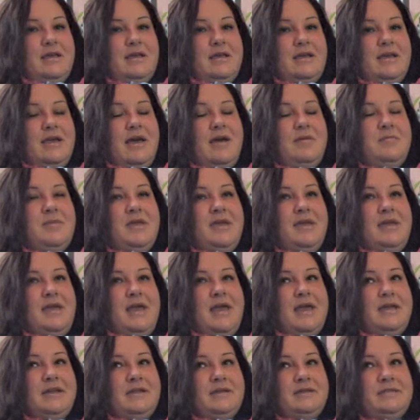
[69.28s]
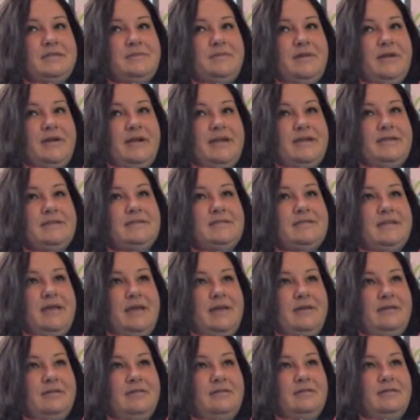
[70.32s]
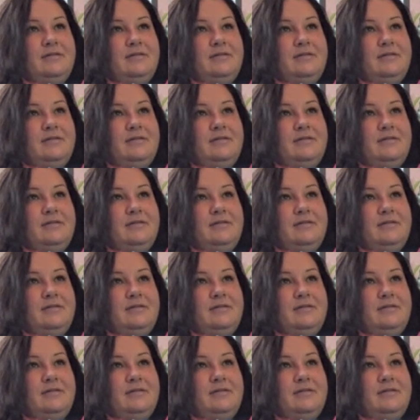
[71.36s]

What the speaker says: Coming and experiencing